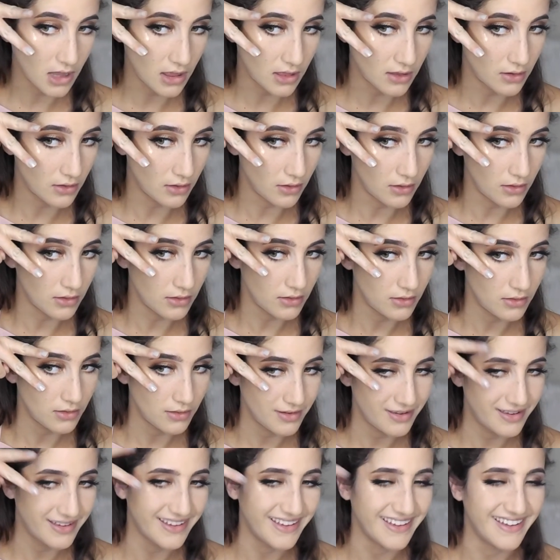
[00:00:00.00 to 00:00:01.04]
little,
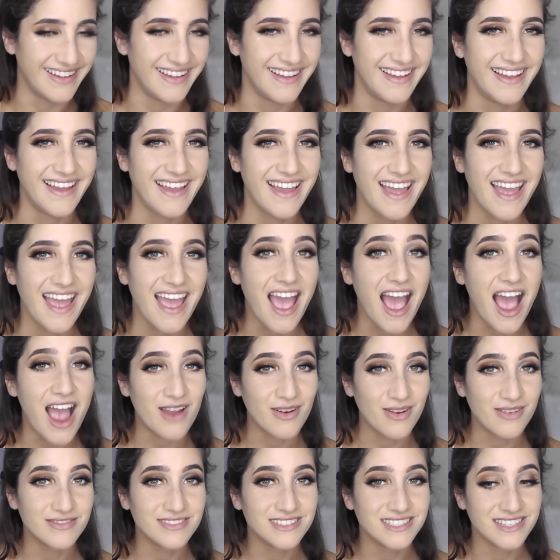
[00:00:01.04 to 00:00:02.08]
I
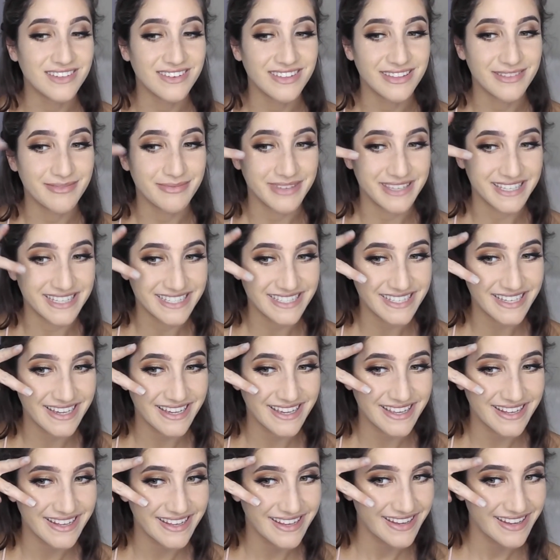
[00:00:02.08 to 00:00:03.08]
reference it with a peace sign.